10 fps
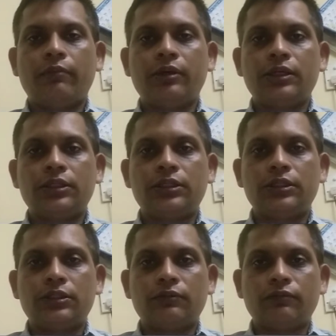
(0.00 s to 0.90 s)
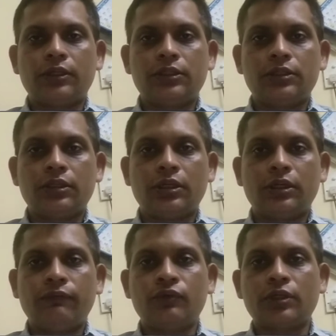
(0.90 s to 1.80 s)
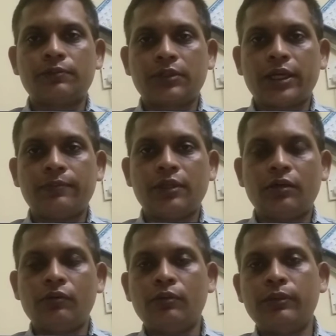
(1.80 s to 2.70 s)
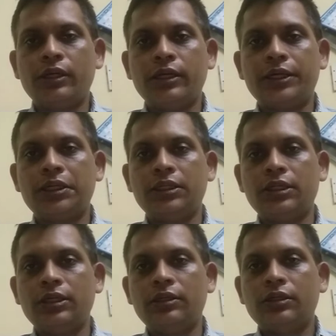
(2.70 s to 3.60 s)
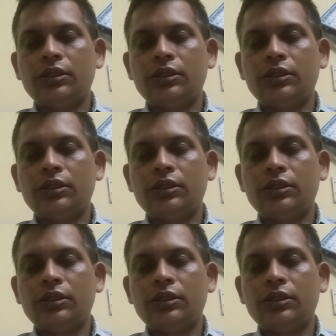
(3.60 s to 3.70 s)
Because if you subscribe, then you will be getting the